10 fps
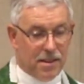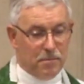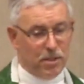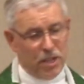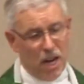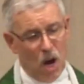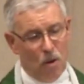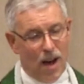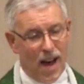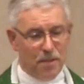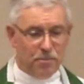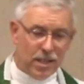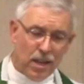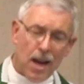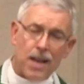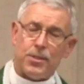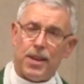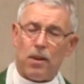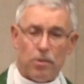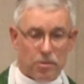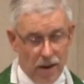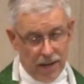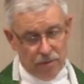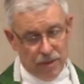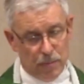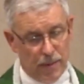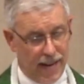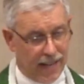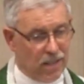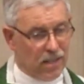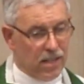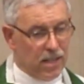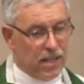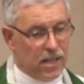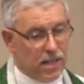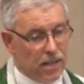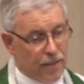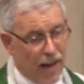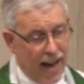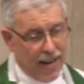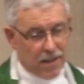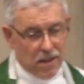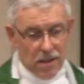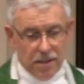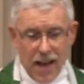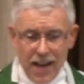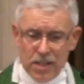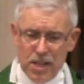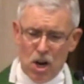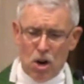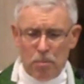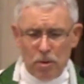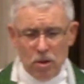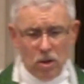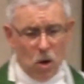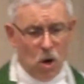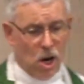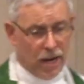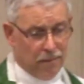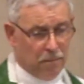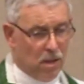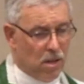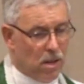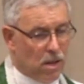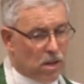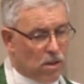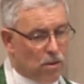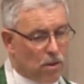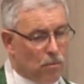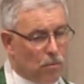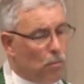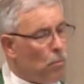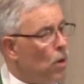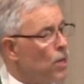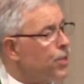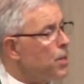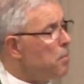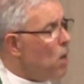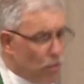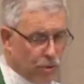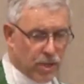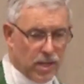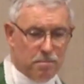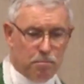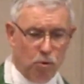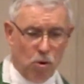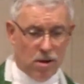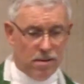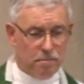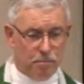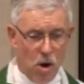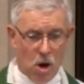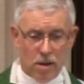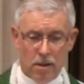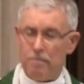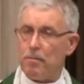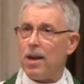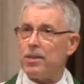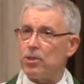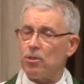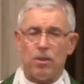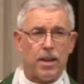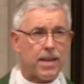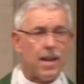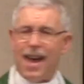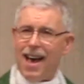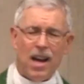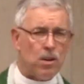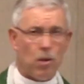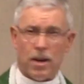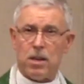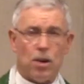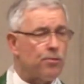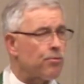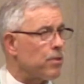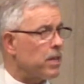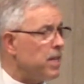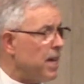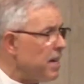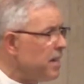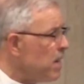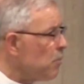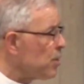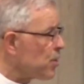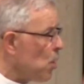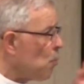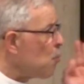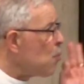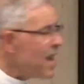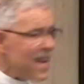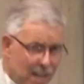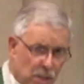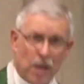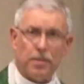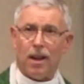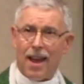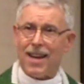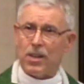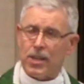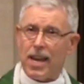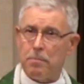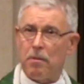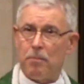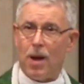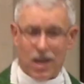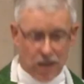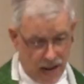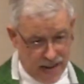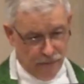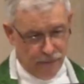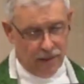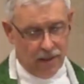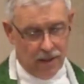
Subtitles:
But you know, I realize now in retrospect that that terrible autumn was the most important part of my journey. I don't want to go through it again. It was weeds on the landscape of my life.